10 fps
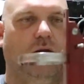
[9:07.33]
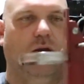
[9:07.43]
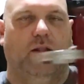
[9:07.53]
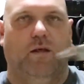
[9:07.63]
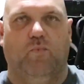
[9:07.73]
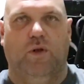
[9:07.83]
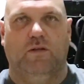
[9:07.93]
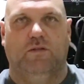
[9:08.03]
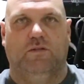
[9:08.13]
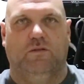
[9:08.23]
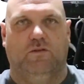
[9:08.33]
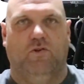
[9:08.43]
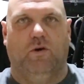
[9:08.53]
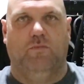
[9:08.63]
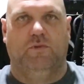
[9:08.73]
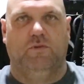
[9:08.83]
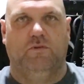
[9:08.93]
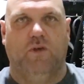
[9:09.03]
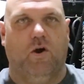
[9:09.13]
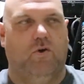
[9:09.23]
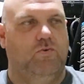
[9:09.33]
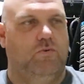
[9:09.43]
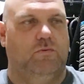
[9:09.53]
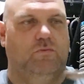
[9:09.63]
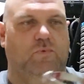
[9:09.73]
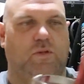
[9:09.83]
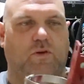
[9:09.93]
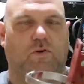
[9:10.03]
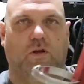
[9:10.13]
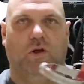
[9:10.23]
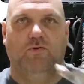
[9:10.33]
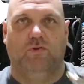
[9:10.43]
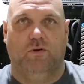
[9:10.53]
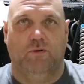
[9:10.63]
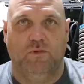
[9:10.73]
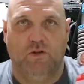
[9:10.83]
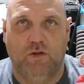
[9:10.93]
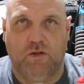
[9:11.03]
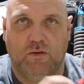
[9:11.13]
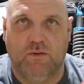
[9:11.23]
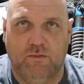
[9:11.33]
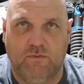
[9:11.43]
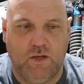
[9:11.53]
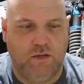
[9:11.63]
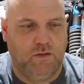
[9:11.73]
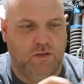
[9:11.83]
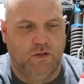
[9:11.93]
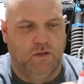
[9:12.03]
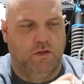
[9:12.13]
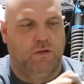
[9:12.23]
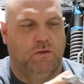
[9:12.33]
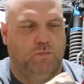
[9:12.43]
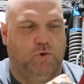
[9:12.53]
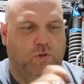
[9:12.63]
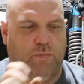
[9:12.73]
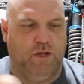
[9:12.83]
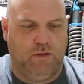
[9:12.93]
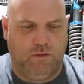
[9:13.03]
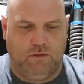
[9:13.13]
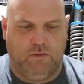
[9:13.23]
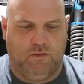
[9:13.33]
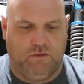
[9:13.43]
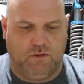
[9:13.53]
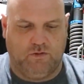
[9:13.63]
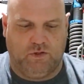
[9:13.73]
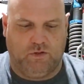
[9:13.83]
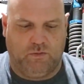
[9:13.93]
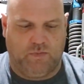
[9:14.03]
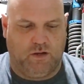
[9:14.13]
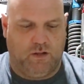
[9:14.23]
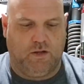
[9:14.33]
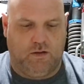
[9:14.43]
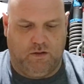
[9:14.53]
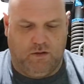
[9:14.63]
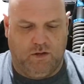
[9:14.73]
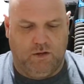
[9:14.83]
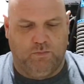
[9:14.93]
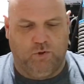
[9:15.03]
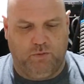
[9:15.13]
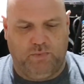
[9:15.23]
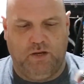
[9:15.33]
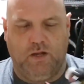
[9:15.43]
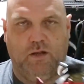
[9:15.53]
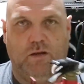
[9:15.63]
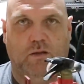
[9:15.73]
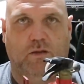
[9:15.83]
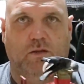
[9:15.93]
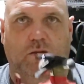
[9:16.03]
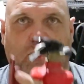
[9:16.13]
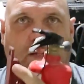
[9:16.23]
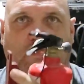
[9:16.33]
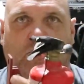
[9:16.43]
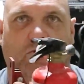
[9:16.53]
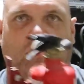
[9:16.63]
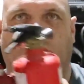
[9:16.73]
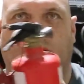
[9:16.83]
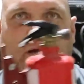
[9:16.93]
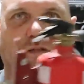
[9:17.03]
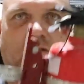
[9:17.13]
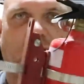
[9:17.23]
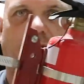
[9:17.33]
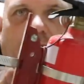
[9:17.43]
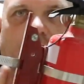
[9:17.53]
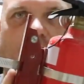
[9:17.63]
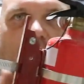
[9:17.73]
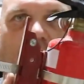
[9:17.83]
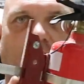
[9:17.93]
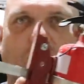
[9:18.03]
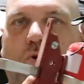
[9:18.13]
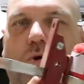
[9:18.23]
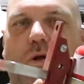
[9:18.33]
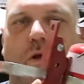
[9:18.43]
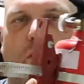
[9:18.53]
And then when it's time to go, when you got go time, you need the thing, pull a pin, so I'll just hold the back of that, pull a pin out, that's still attached to your car or